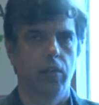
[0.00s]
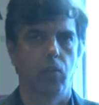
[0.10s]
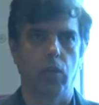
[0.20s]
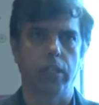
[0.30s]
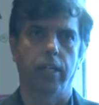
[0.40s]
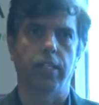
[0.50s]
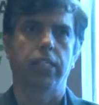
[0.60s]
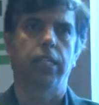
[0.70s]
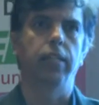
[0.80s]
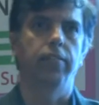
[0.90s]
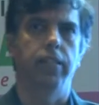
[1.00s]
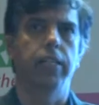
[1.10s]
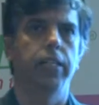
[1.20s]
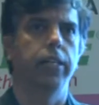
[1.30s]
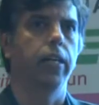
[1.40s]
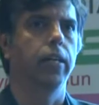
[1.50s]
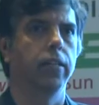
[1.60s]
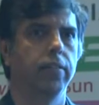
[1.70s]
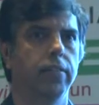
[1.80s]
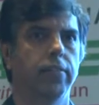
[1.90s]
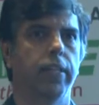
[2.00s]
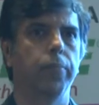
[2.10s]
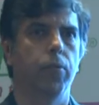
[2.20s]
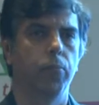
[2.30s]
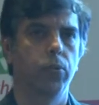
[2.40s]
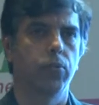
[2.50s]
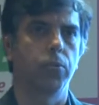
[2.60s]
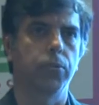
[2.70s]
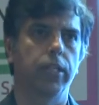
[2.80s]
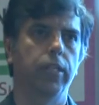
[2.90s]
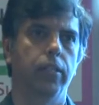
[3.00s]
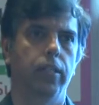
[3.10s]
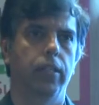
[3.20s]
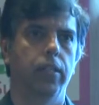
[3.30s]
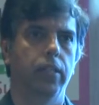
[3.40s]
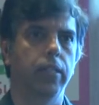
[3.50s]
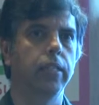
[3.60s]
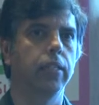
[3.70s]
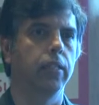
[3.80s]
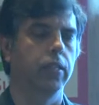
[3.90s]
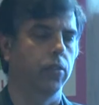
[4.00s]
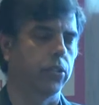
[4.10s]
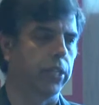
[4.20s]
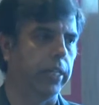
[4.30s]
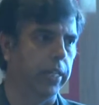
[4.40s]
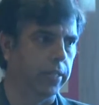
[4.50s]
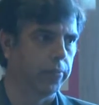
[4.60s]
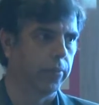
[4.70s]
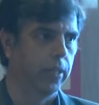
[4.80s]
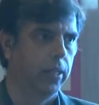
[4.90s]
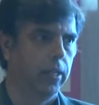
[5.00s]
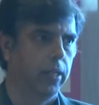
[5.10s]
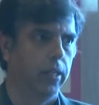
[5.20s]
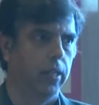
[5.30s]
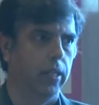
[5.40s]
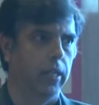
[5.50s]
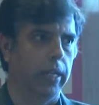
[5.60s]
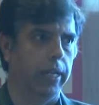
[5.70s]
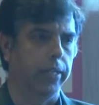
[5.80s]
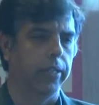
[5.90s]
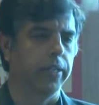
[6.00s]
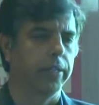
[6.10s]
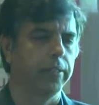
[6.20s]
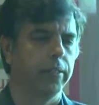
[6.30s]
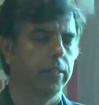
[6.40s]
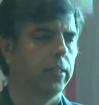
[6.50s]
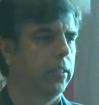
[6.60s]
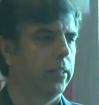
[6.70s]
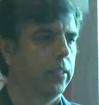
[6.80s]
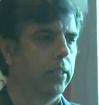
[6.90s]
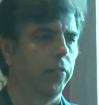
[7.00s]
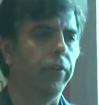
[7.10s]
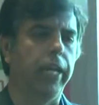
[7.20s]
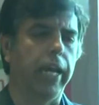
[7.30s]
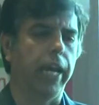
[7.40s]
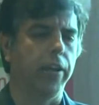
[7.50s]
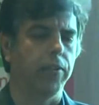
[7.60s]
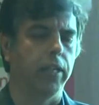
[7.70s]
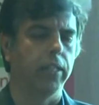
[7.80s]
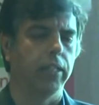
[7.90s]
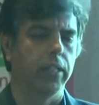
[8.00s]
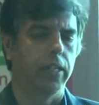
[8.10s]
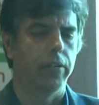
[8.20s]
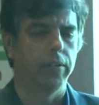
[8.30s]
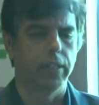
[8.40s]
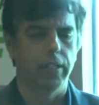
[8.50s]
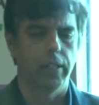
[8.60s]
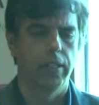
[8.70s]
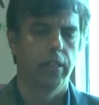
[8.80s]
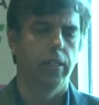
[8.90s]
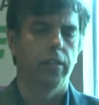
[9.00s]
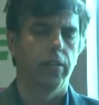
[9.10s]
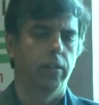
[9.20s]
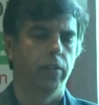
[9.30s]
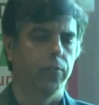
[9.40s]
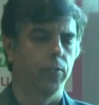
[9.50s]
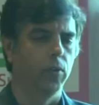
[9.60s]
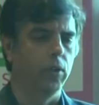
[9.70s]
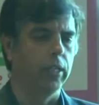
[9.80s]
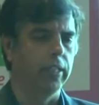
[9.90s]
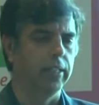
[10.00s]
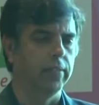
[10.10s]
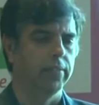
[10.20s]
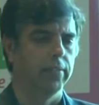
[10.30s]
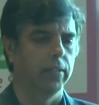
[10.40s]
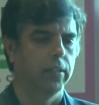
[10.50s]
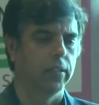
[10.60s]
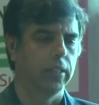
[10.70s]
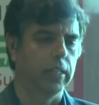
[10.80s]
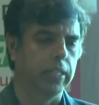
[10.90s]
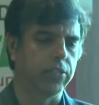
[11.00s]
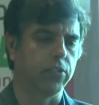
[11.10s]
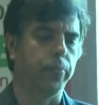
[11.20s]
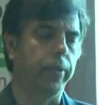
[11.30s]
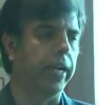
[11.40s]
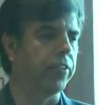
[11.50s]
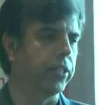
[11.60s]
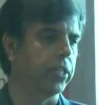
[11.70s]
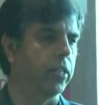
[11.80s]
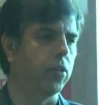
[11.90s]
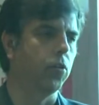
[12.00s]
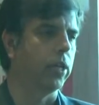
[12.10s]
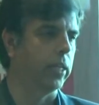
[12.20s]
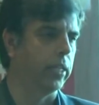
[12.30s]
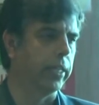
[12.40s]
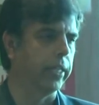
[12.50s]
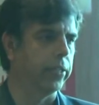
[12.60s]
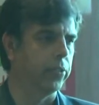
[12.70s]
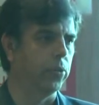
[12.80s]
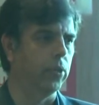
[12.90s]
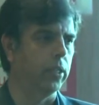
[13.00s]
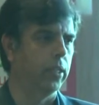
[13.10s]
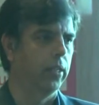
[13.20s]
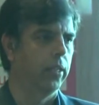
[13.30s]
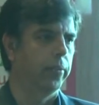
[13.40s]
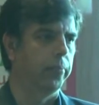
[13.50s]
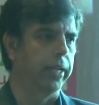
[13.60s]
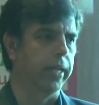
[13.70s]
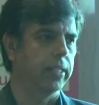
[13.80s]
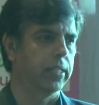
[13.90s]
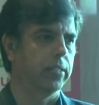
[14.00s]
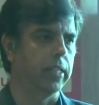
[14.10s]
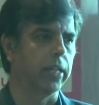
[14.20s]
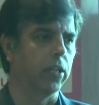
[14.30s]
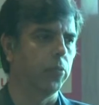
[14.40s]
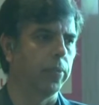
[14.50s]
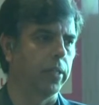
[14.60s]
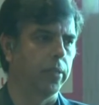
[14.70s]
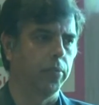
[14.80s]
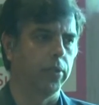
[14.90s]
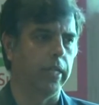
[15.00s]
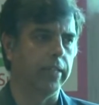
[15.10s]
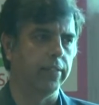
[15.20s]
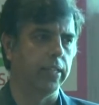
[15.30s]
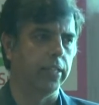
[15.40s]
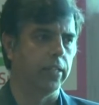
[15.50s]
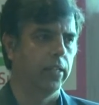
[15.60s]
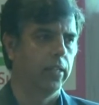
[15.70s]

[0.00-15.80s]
what Tata Steel is in India is the same what BlueScope Steel uh, in Australia, and uh, we have under our uh, fold is the list of brands which are over 100 year old brands. Zinc, Colorbond, Colorbound, Lysaght,